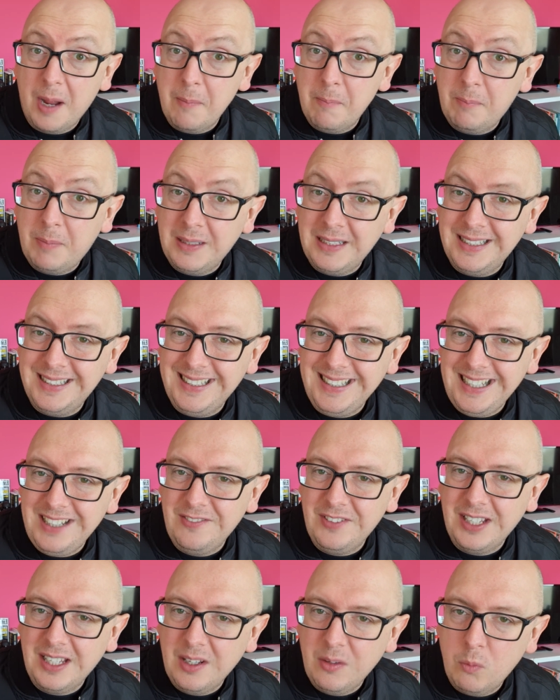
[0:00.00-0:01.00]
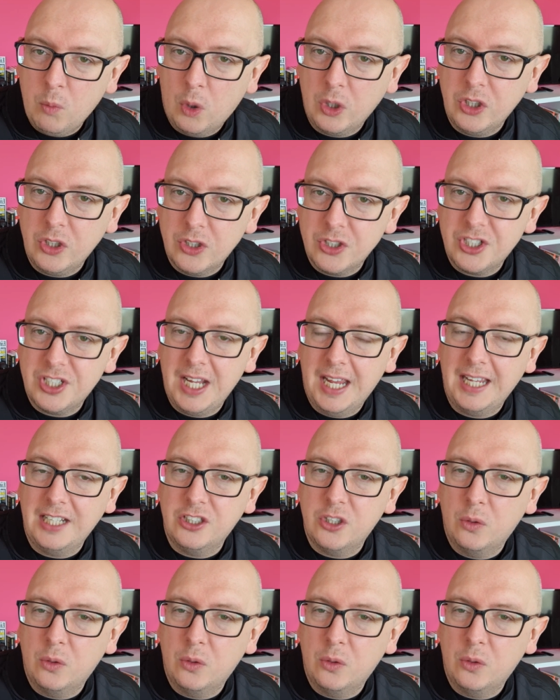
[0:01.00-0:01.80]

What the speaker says: and believing in what you're saying.